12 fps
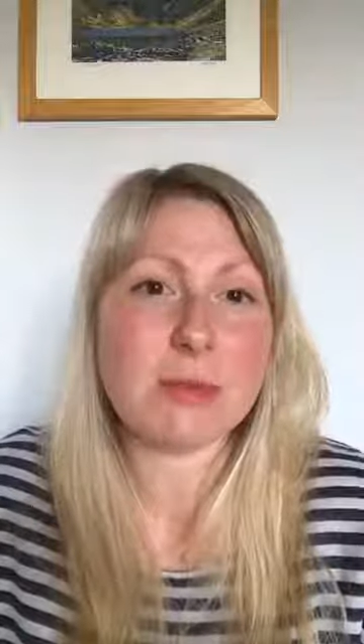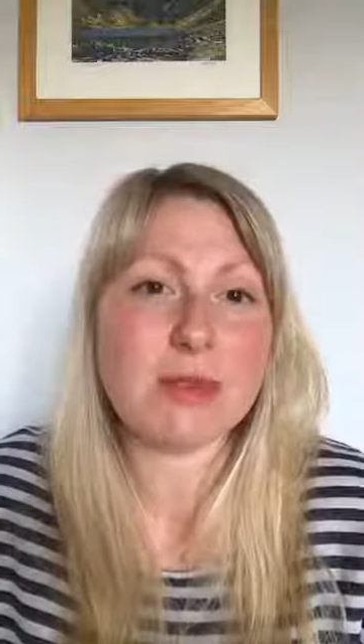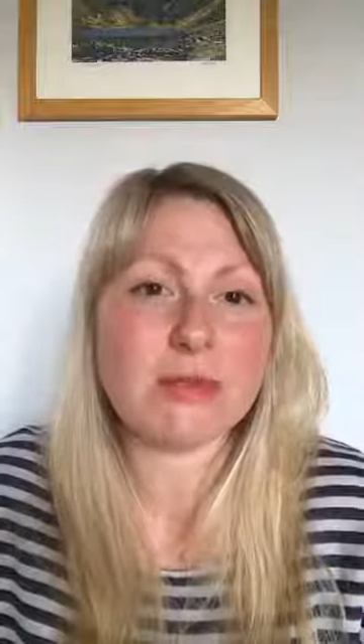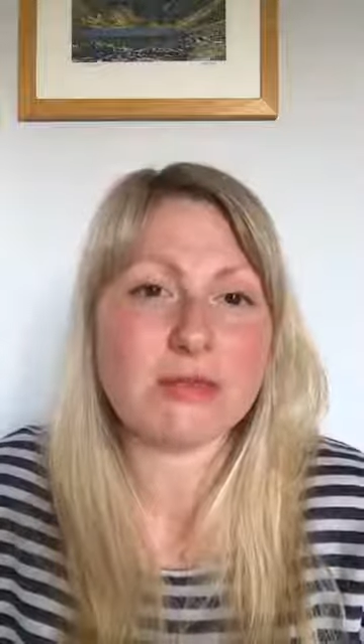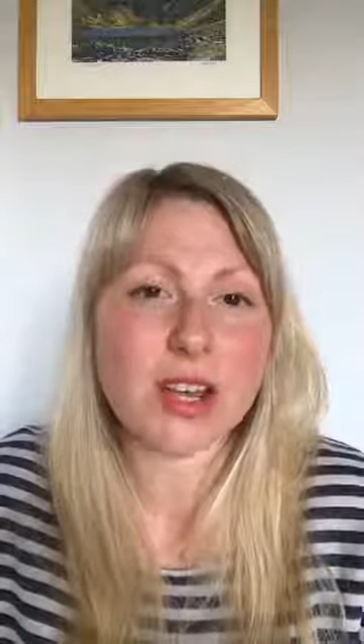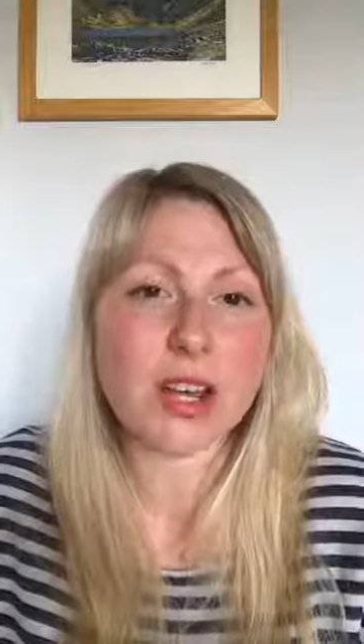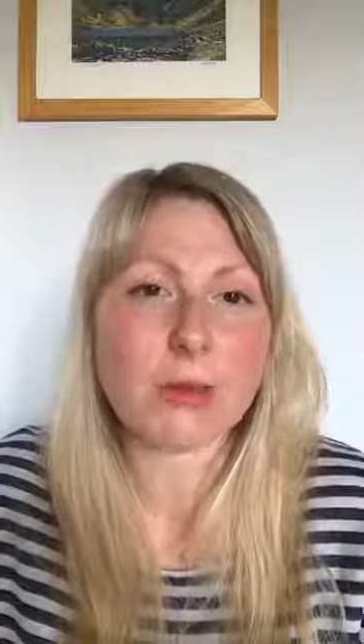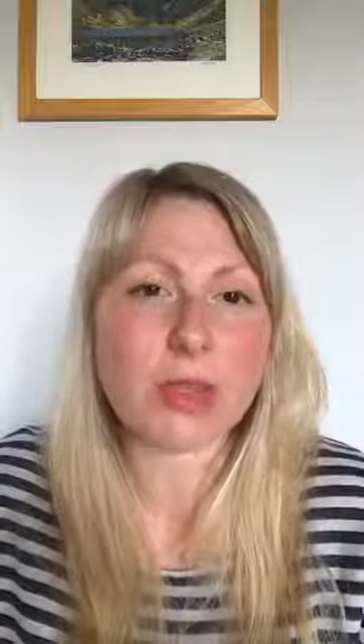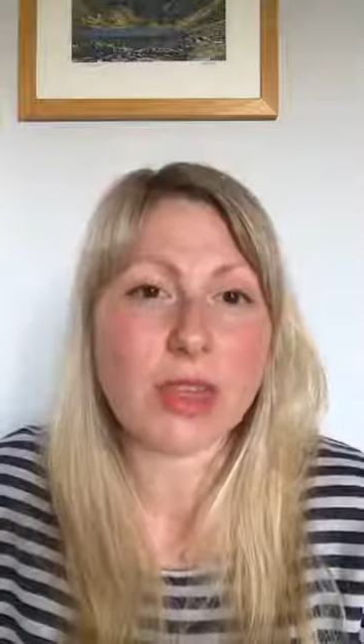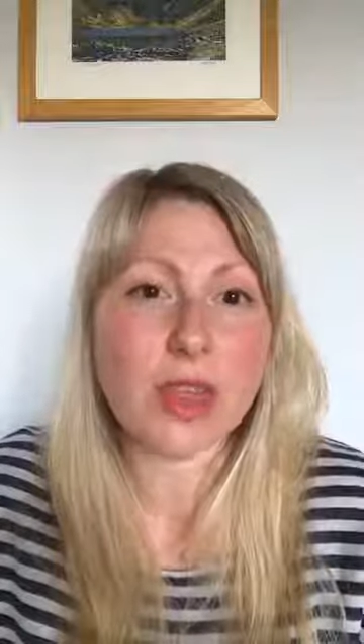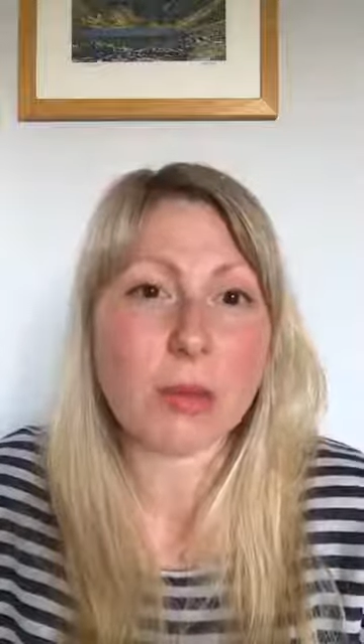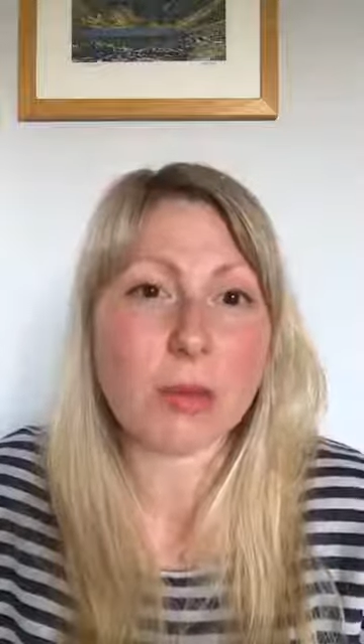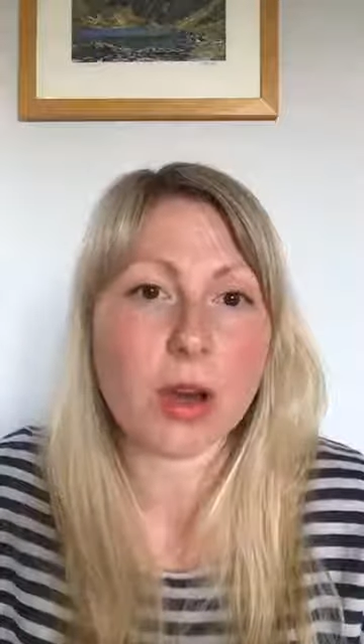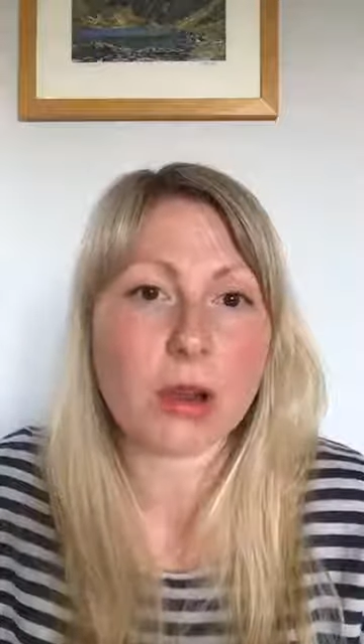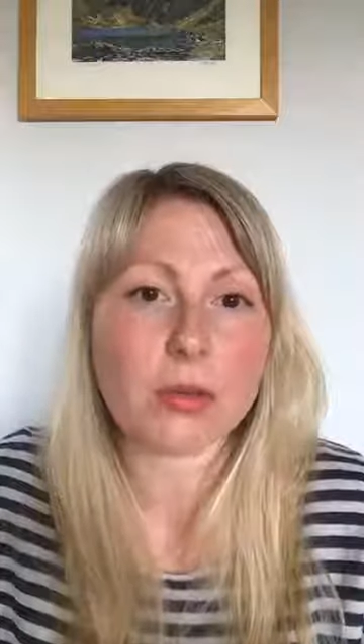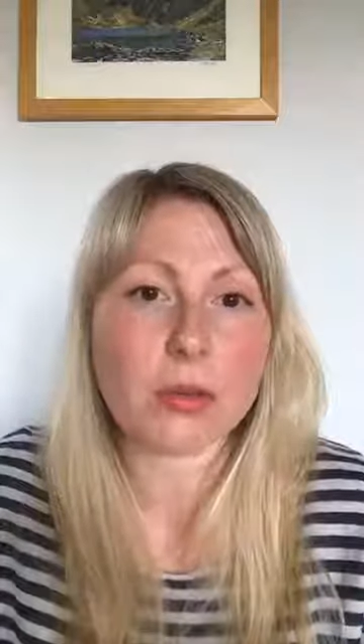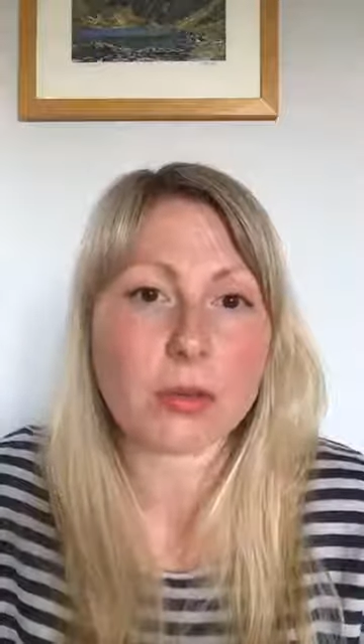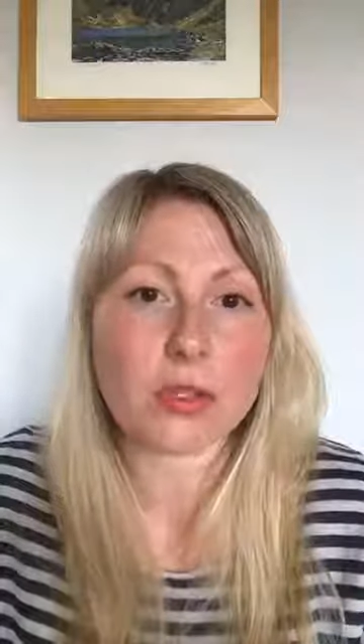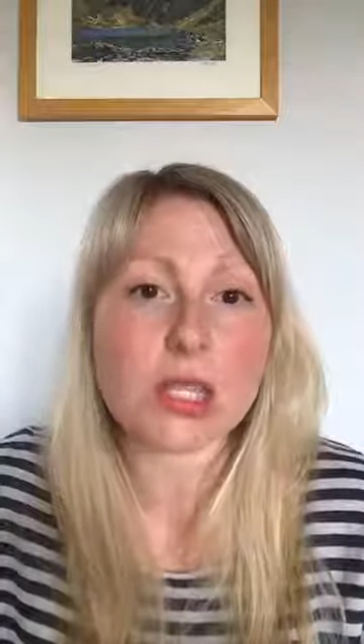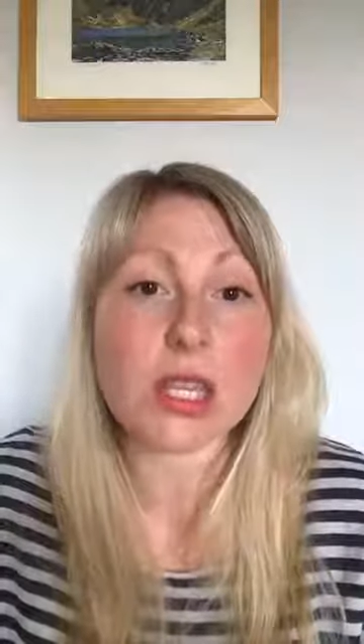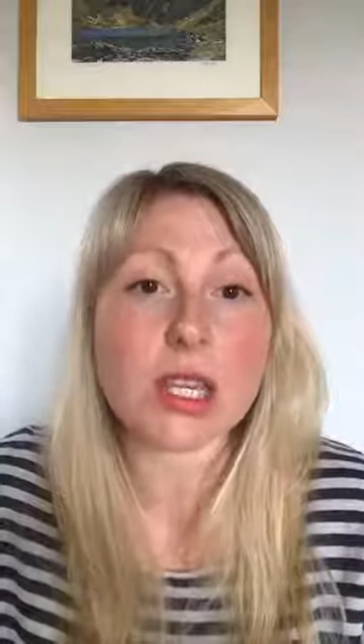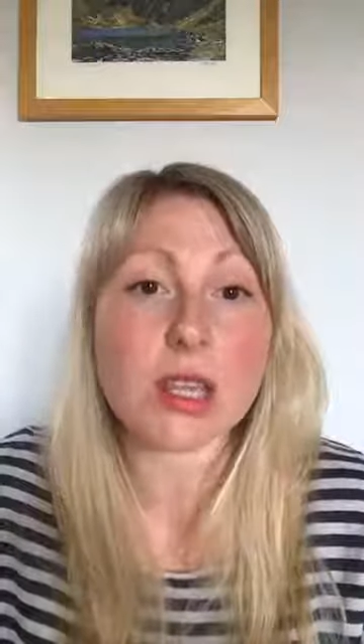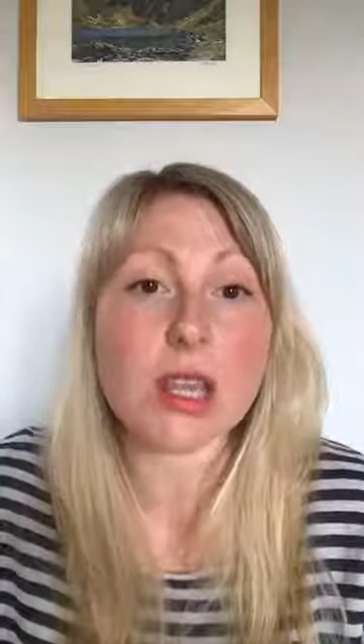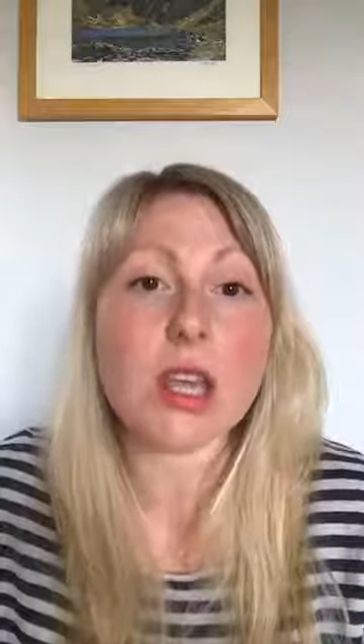be fed up with that part of your
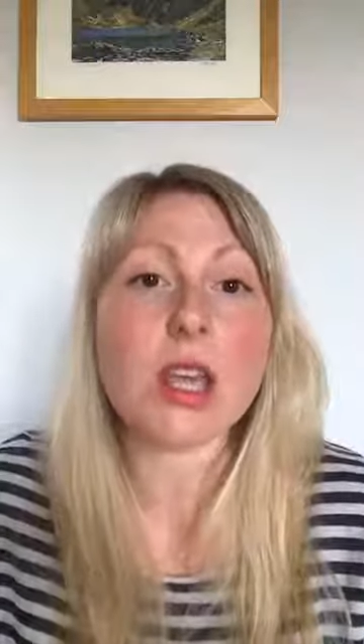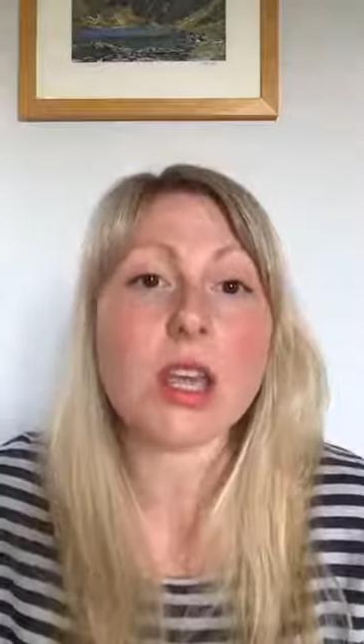body.